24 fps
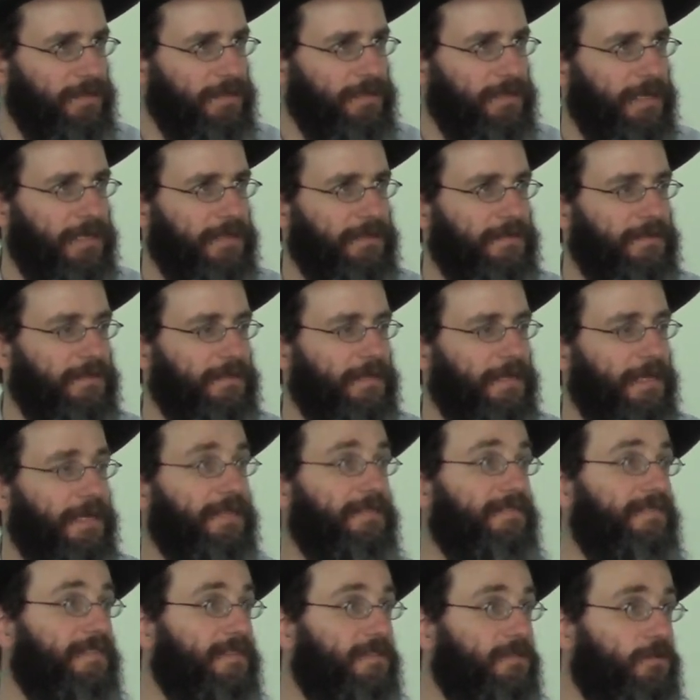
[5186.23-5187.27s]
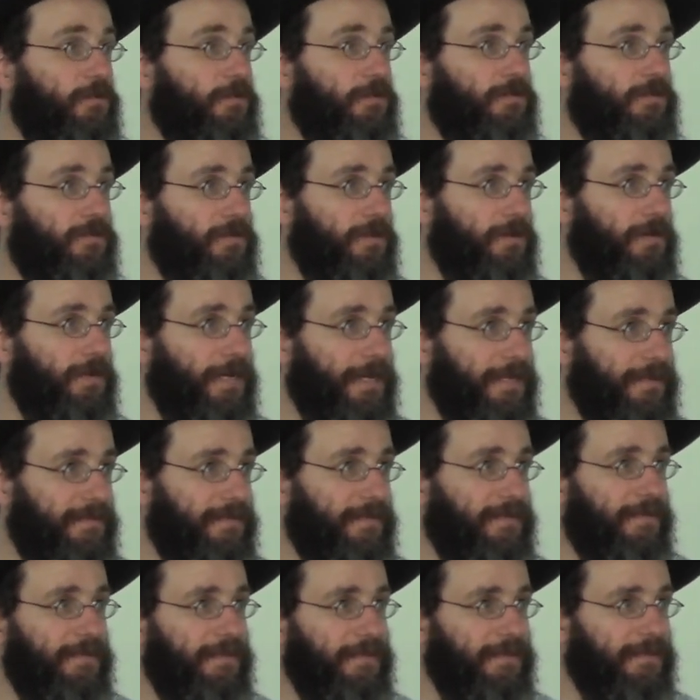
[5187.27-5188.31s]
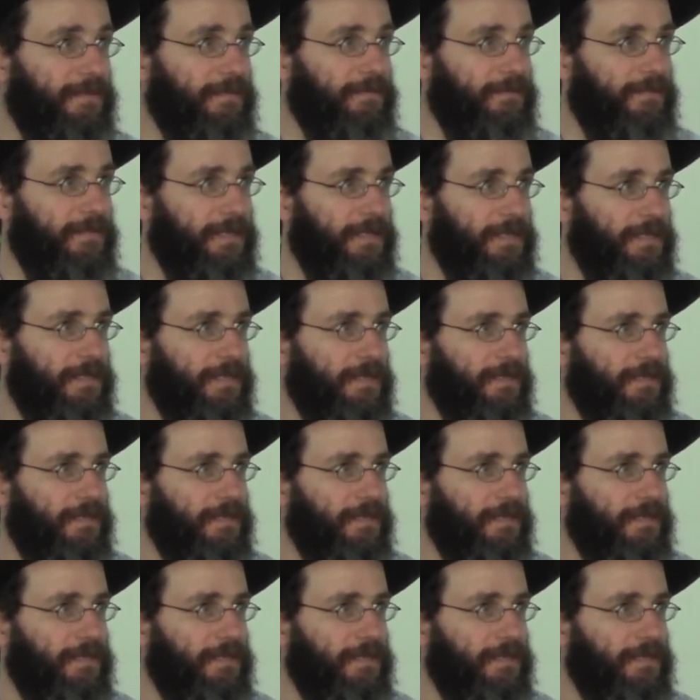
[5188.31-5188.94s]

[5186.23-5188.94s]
and that's Hasidut or Hasidism.